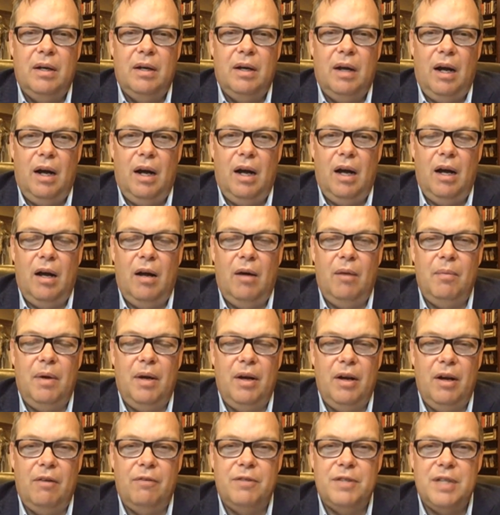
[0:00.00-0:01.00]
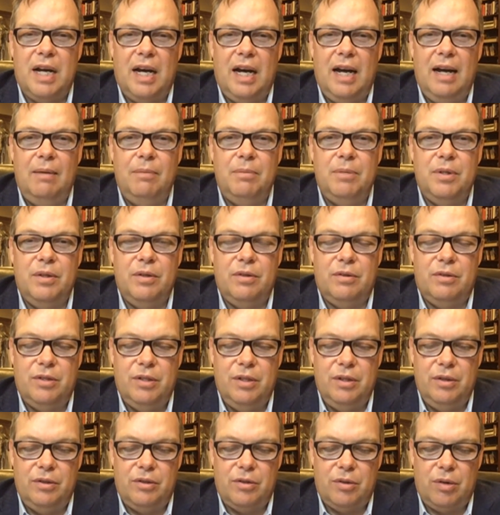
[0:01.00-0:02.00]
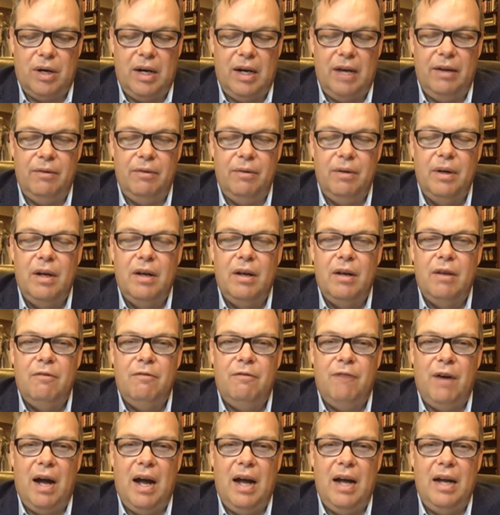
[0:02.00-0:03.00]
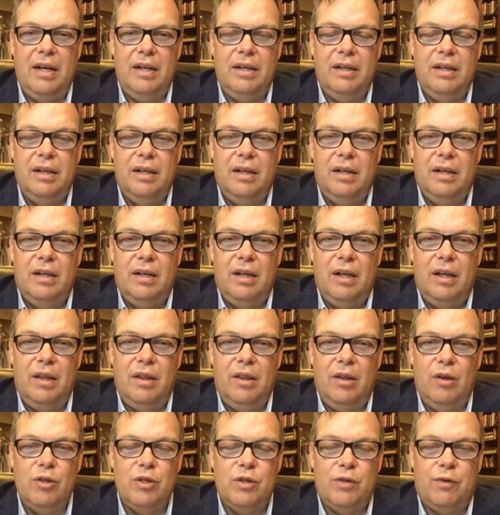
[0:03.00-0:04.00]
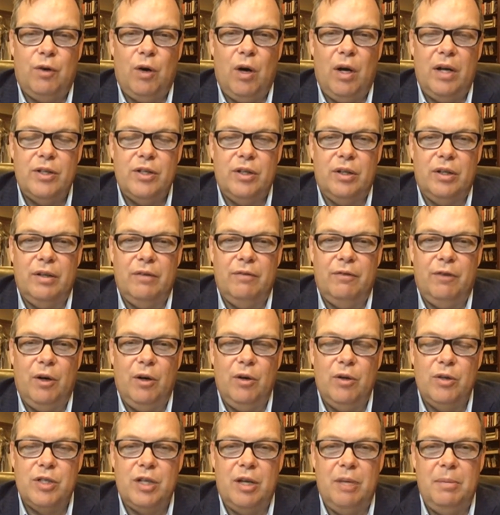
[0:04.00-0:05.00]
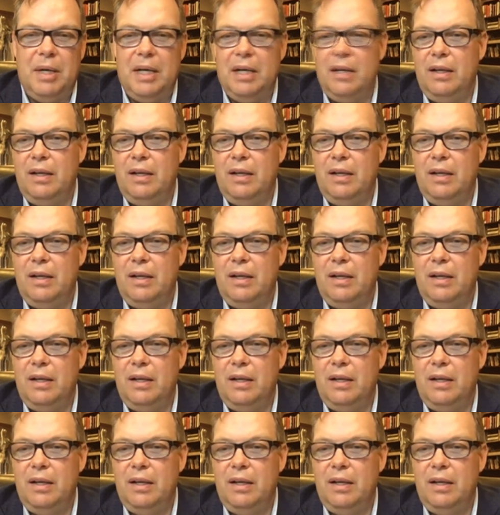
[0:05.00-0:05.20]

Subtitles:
enough time to try to find those fraudulent votes. I mean,